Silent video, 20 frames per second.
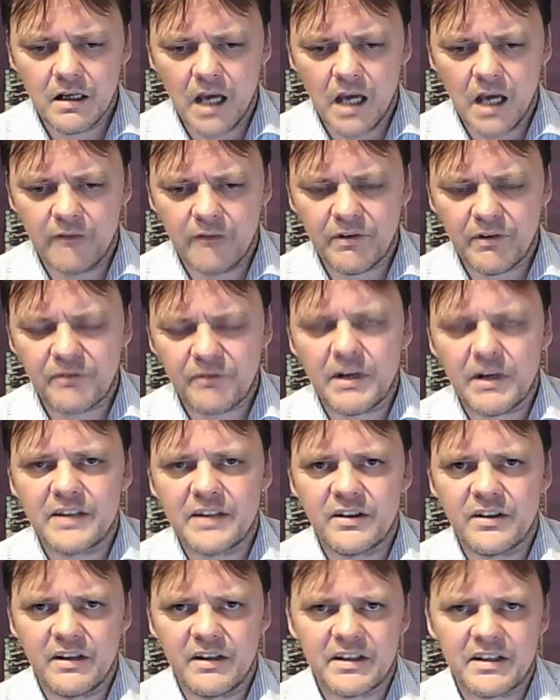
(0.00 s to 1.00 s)
of a threat
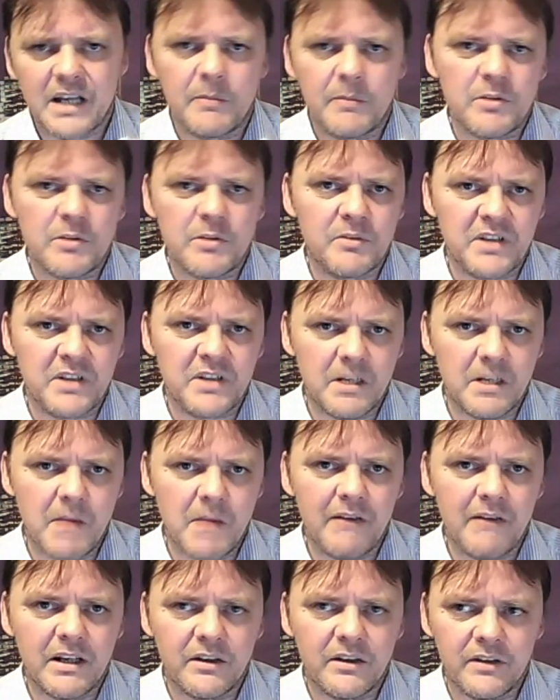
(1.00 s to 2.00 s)
to the establishment in
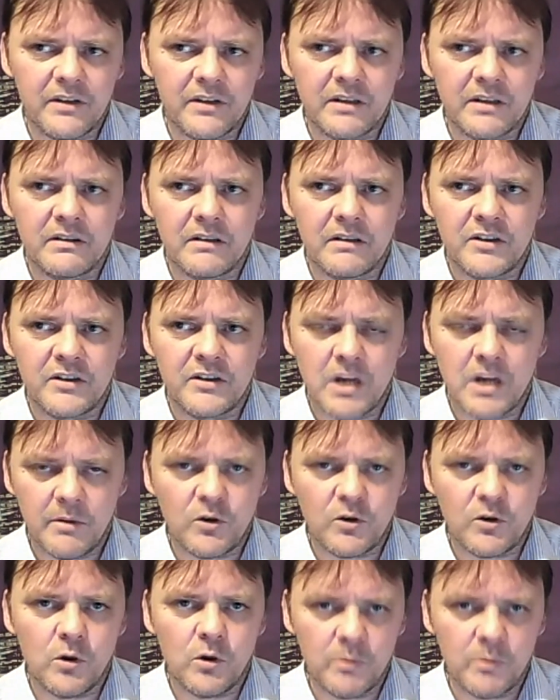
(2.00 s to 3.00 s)
America than
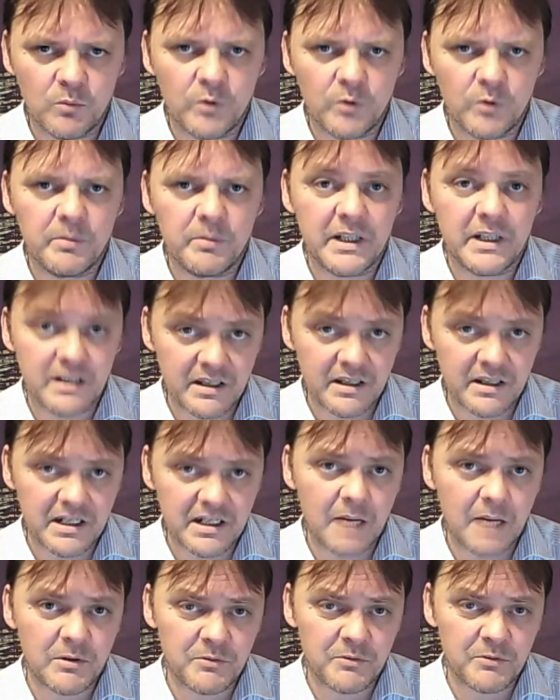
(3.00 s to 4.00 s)
Jeremy Corbyn would be to the
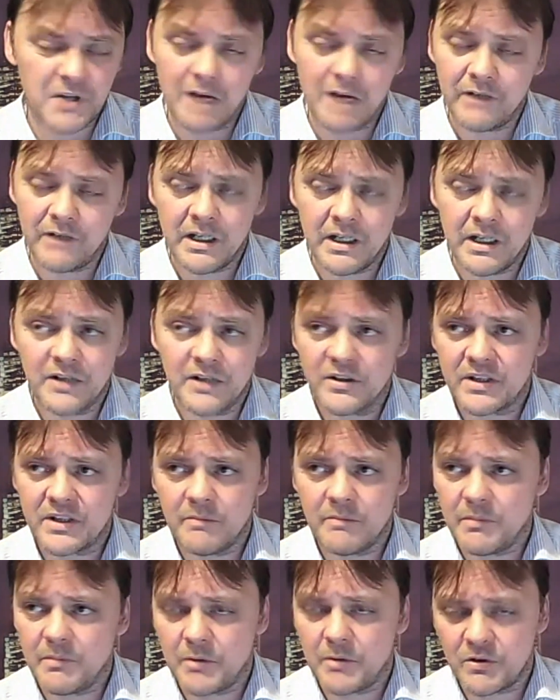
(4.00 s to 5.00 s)
establishment over here,
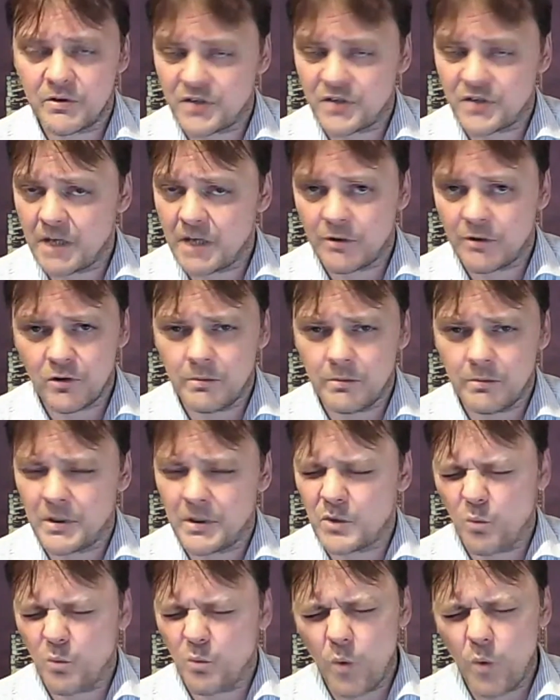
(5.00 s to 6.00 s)
just simply because Jeremy
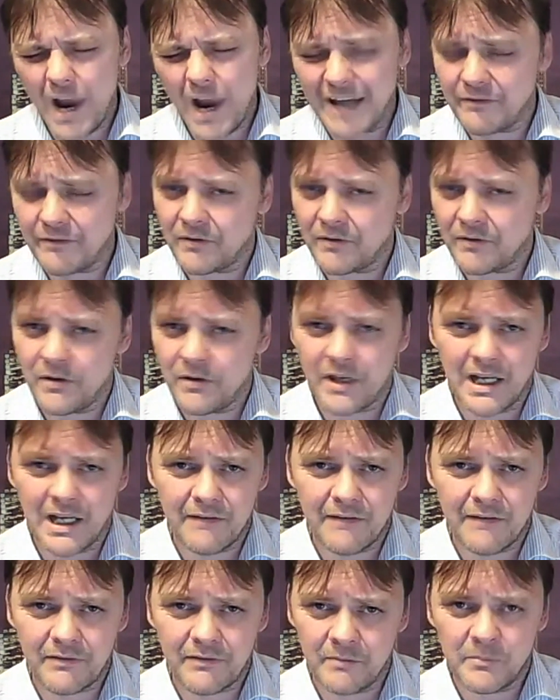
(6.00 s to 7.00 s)
Corbyn is way further
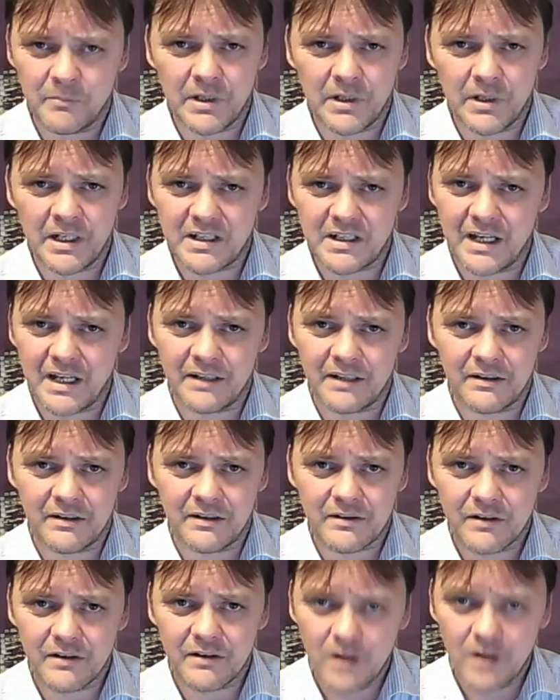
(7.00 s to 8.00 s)
left than Bernie
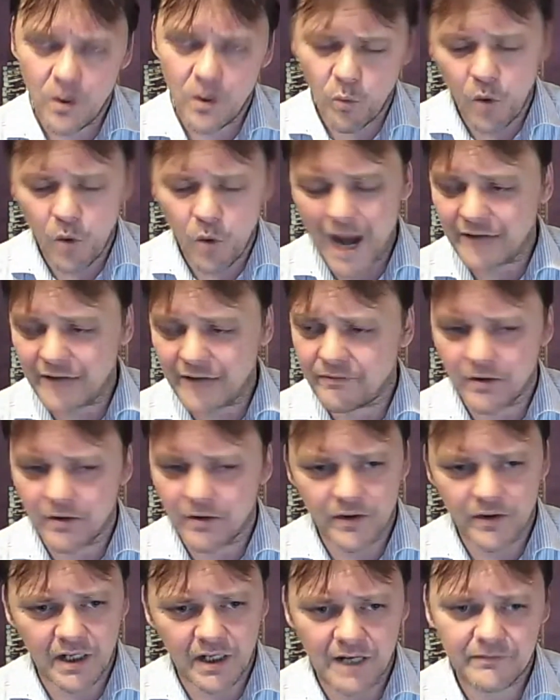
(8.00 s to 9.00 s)
Sanders. Way
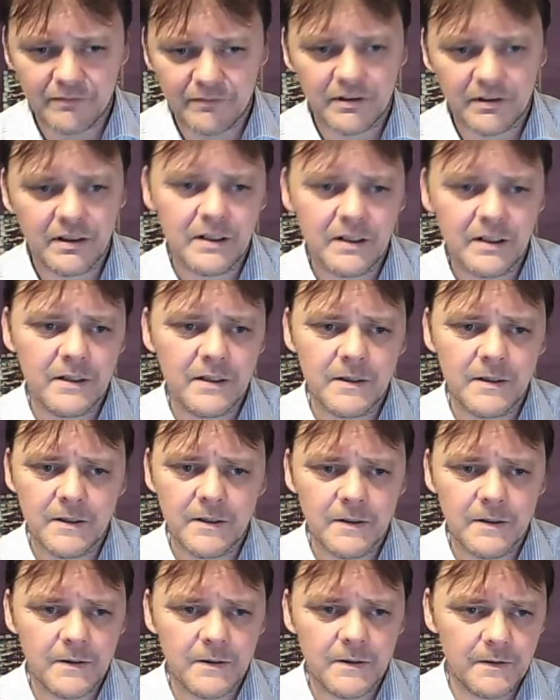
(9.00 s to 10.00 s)
further left.
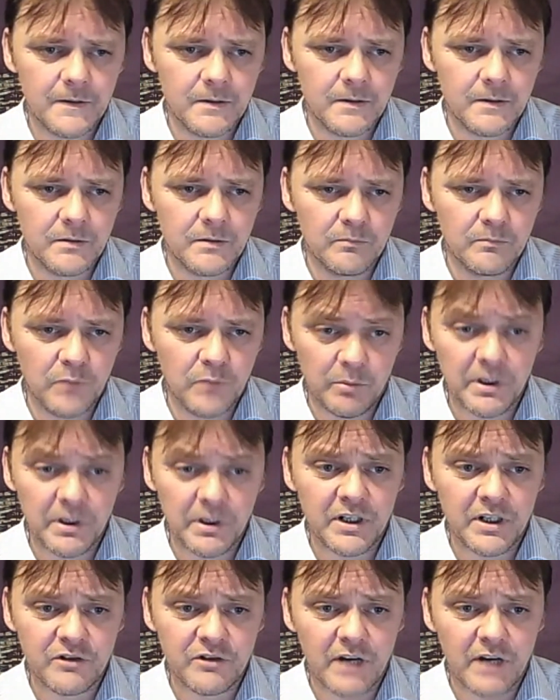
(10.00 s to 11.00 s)
But
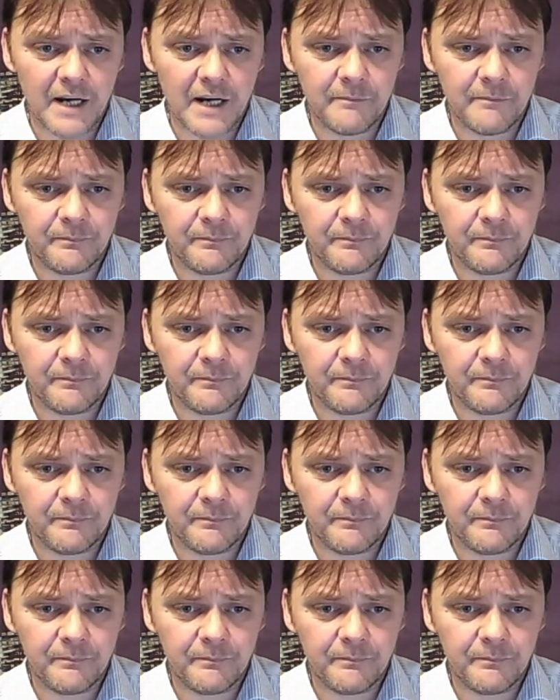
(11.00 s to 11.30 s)
Bernie's great.